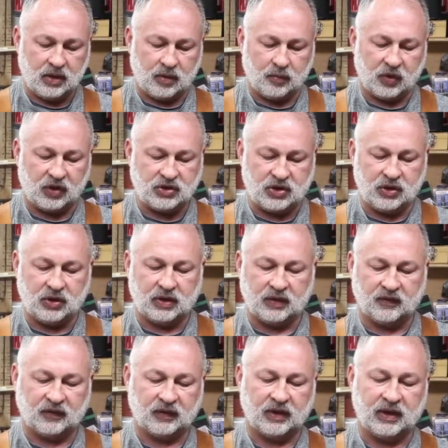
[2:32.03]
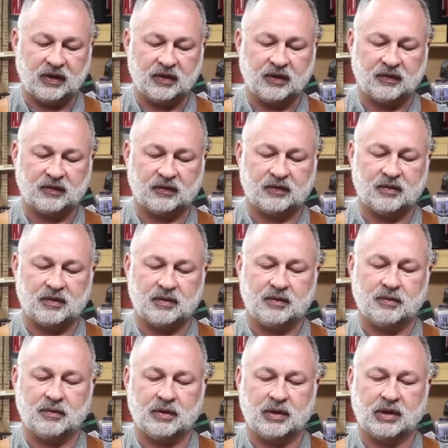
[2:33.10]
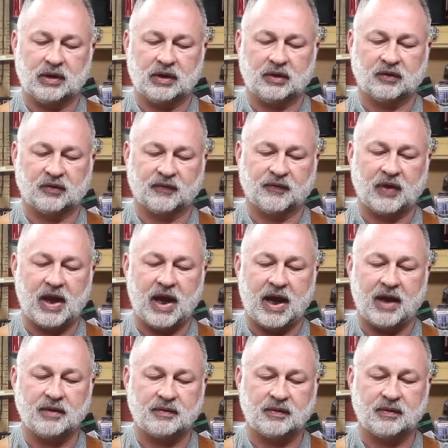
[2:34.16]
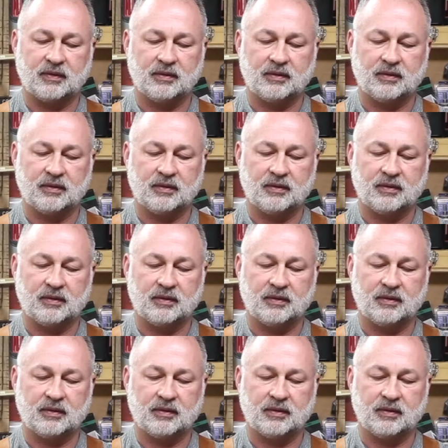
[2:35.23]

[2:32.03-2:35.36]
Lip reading: But as you can see, this is flat